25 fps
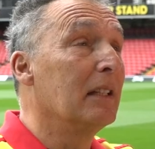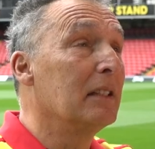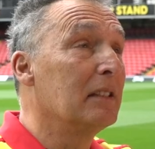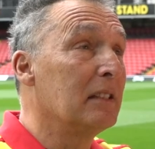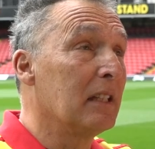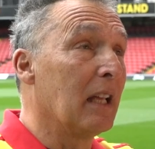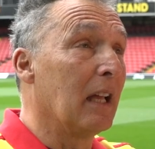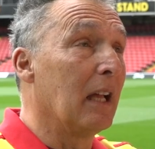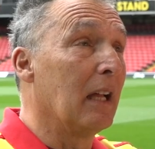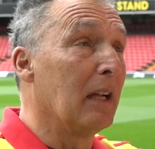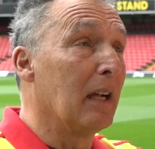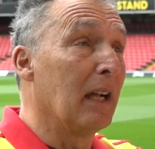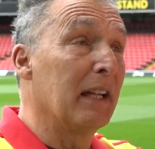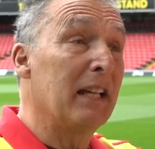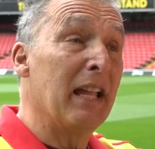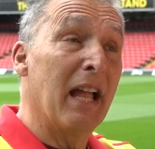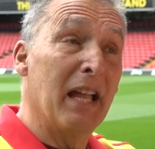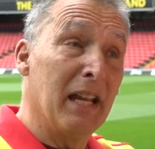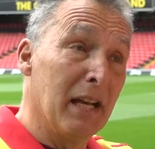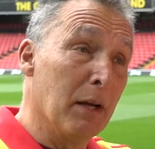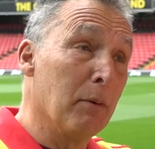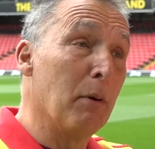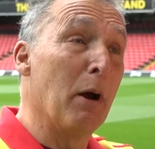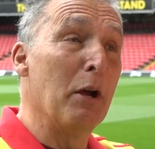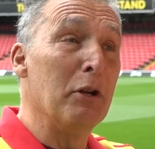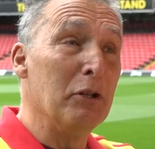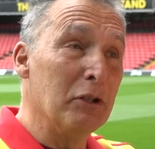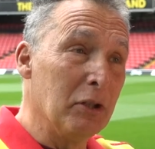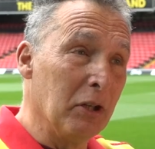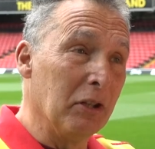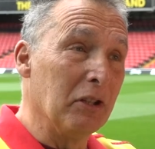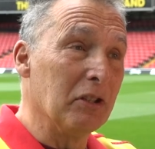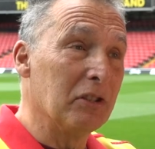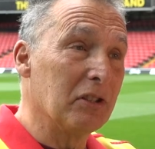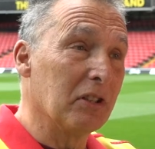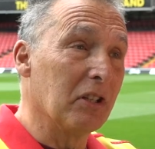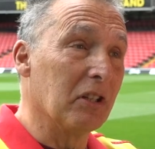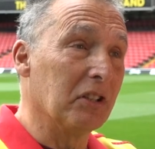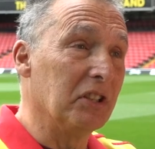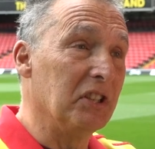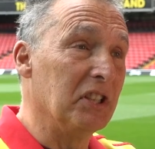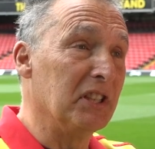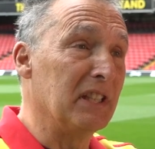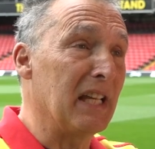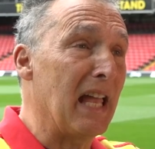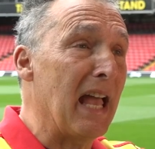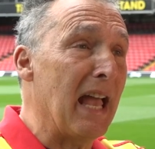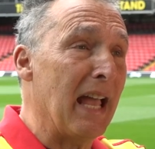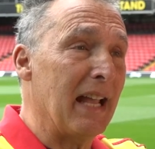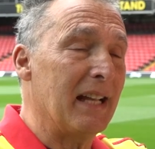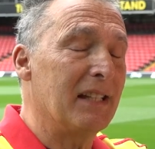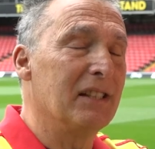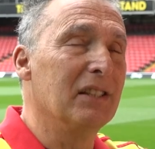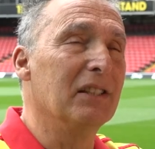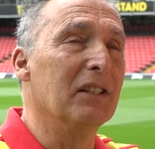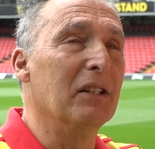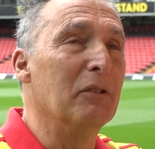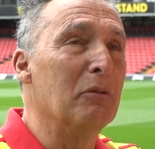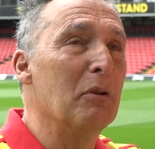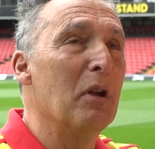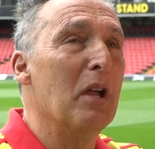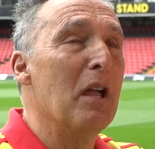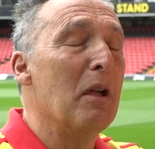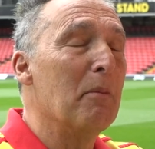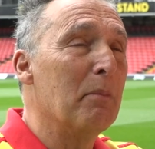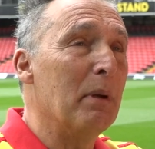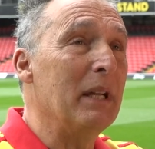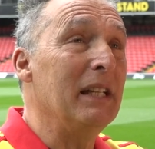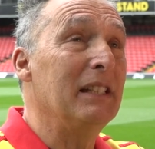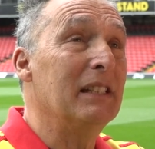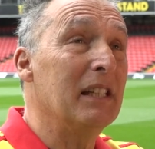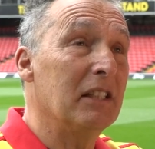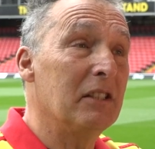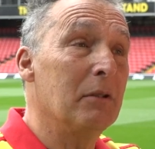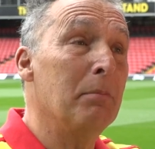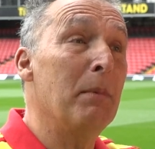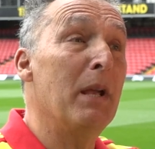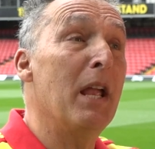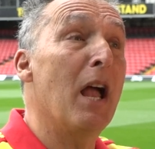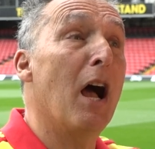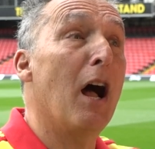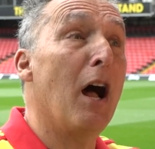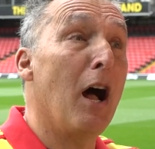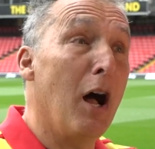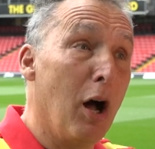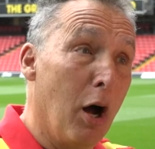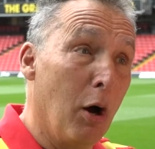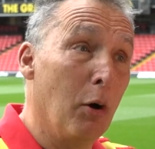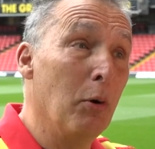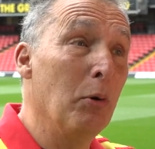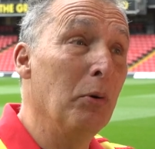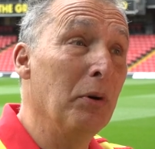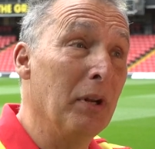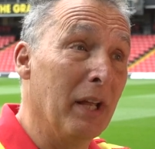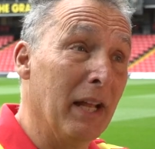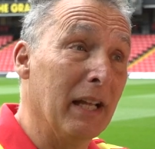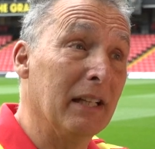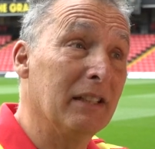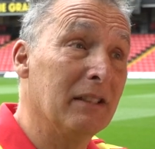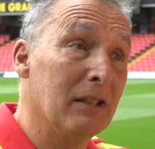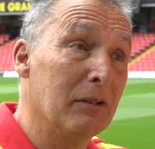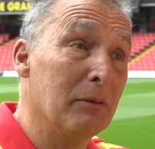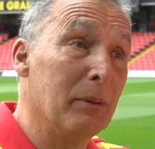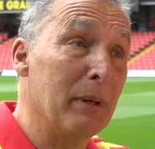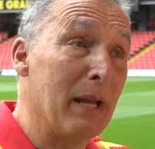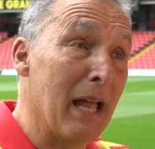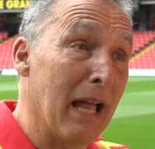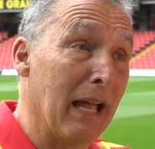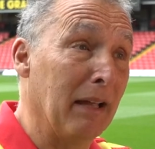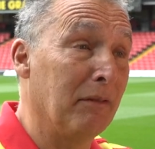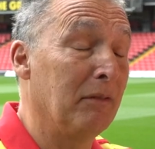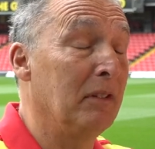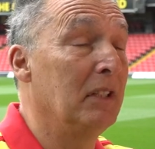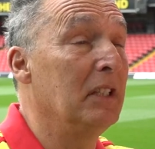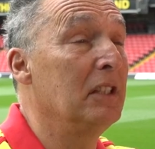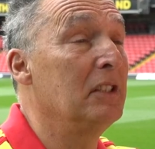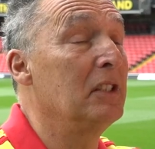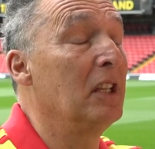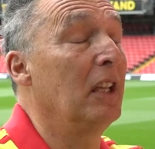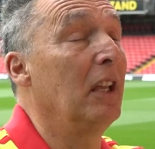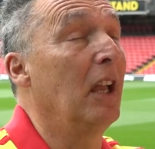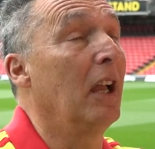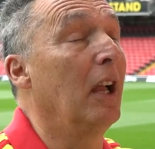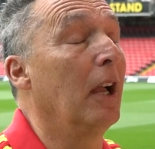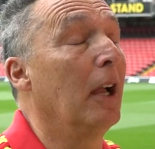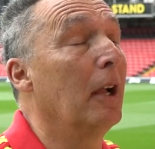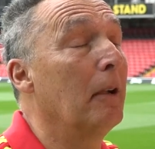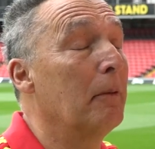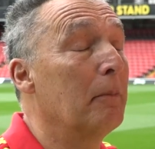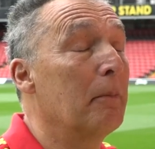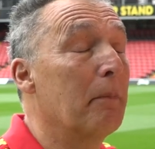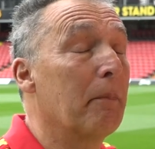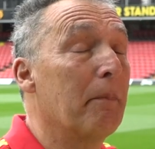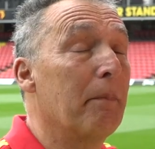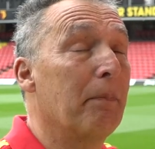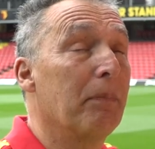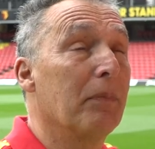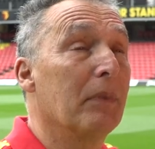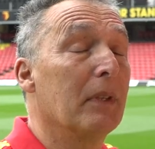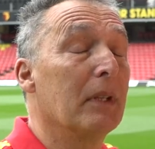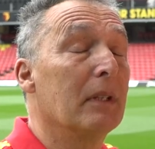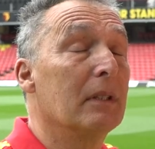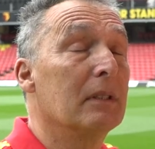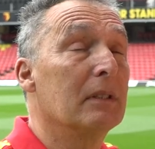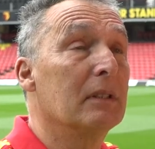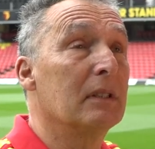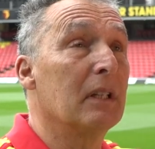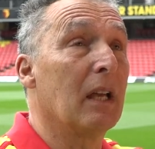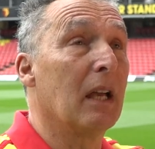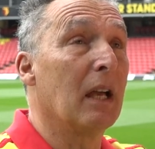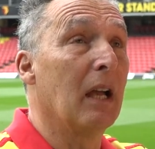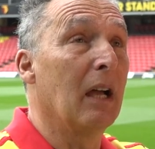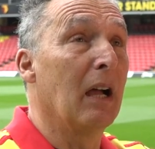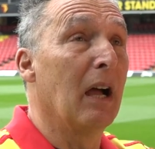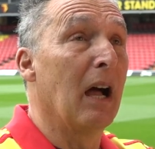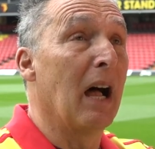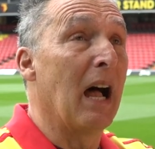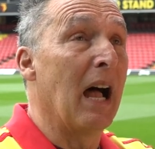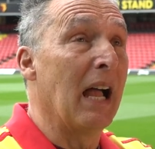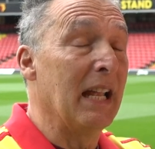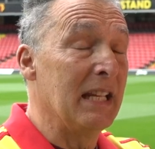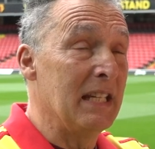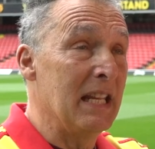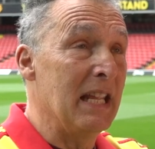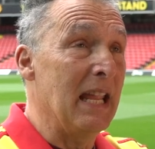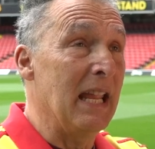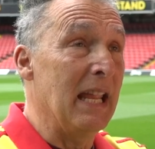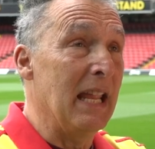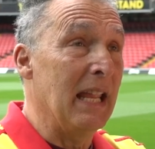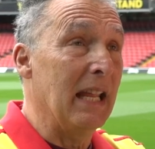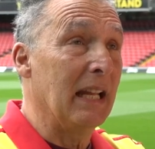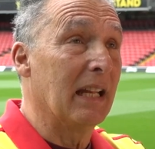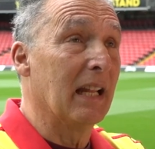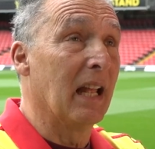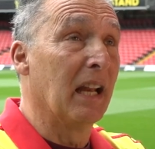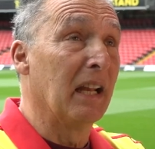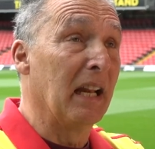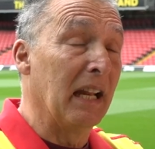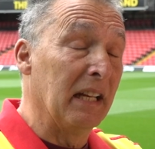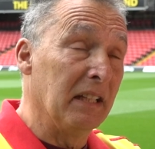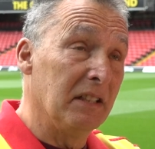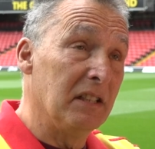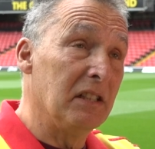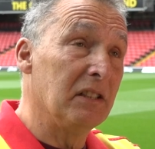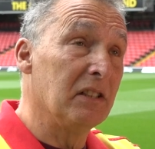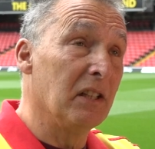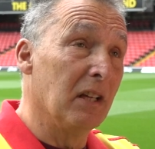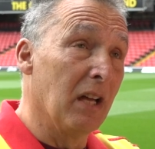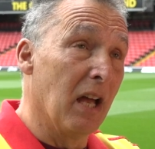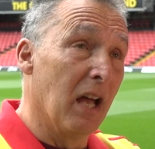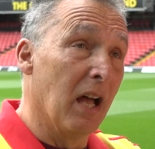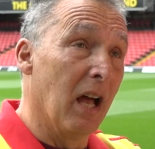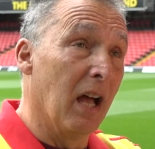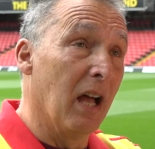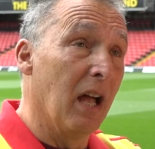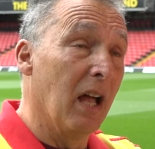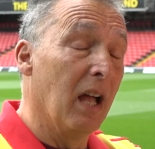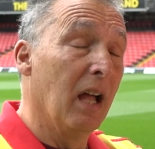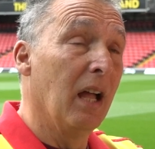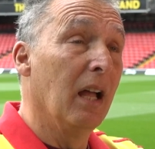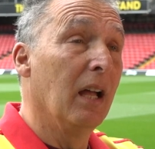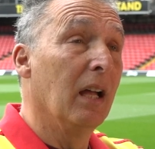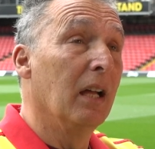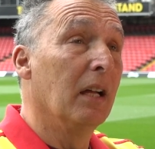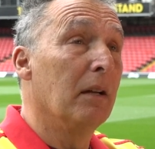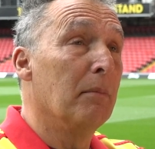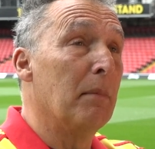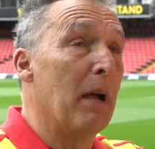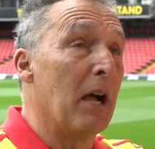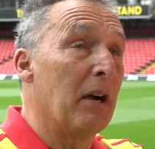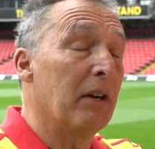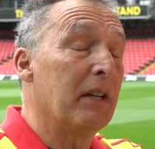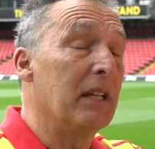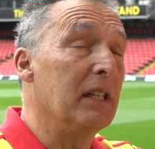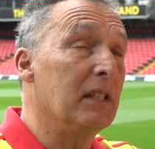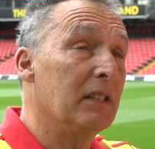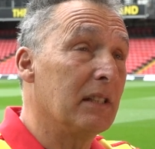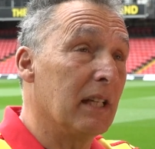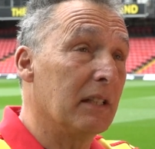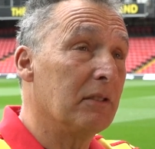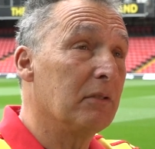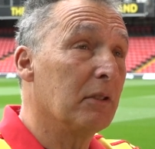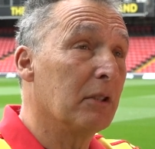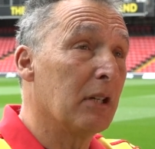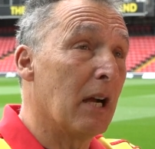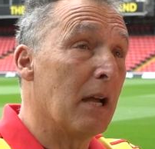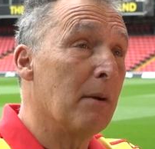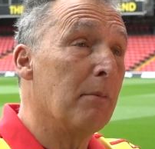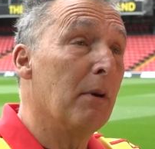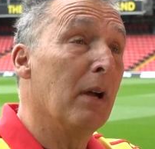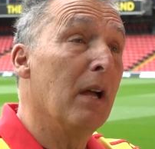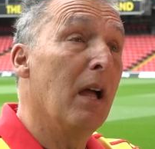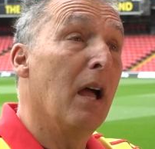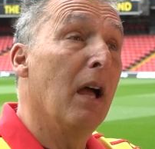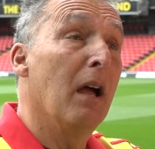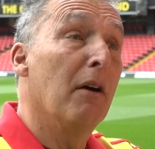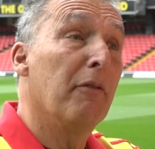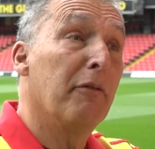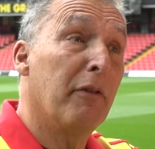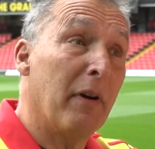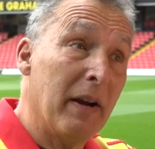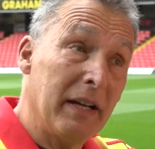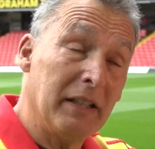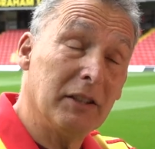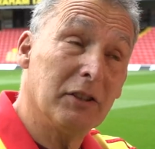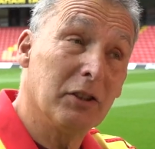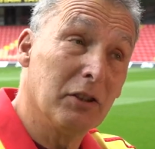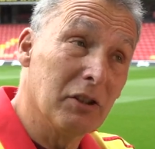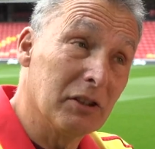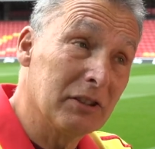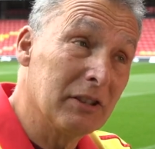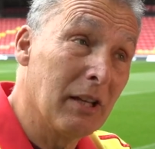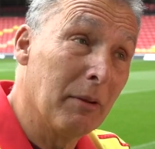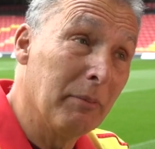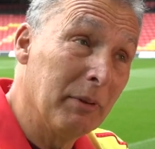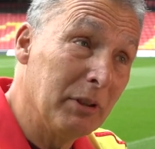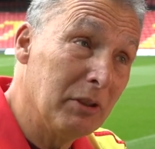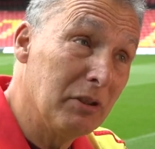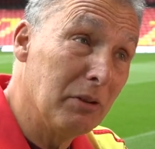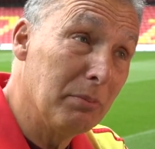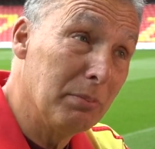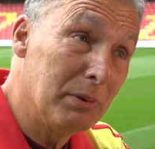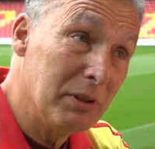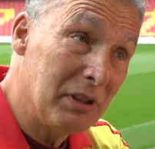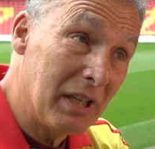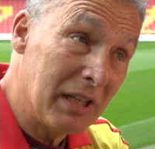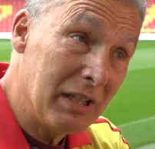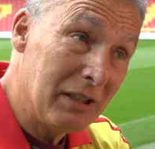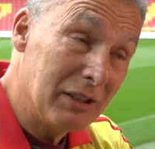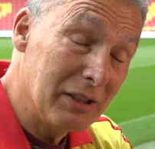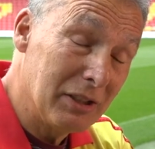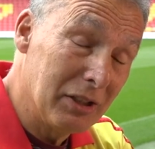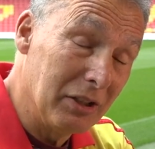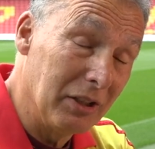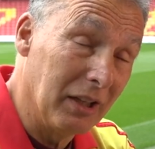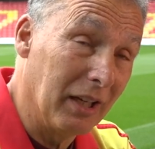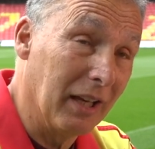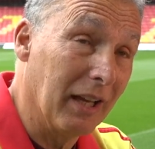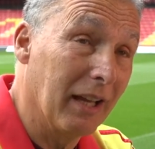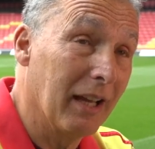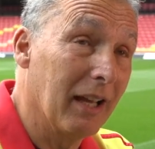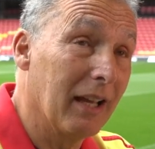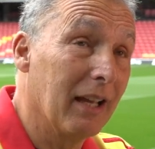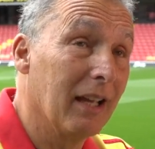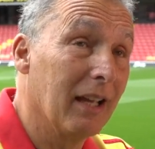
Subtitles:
So again, I won't do the Scottish accent, but he said to me, hold it till we have dessert. So I did, and at dessert, Malky said to Graham, Frank's got something to present to you.